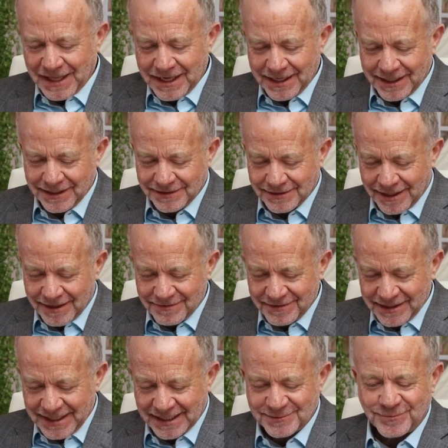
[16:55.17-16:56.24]
And
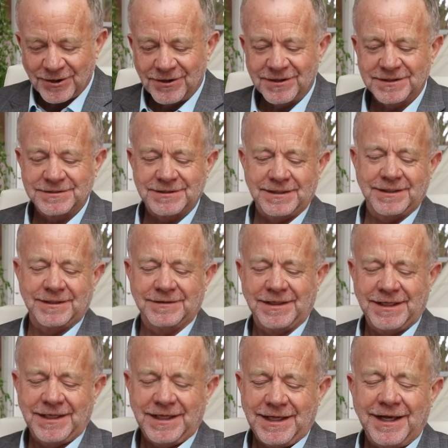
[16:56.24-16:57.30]
the next part is a
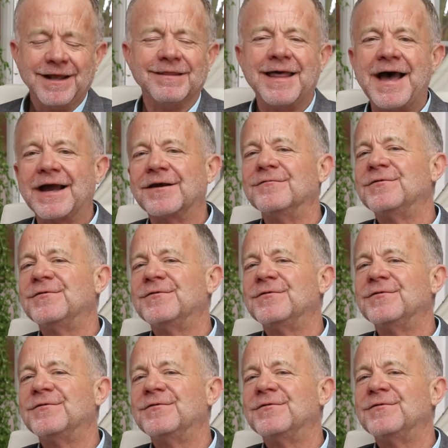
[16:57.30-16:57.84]
lack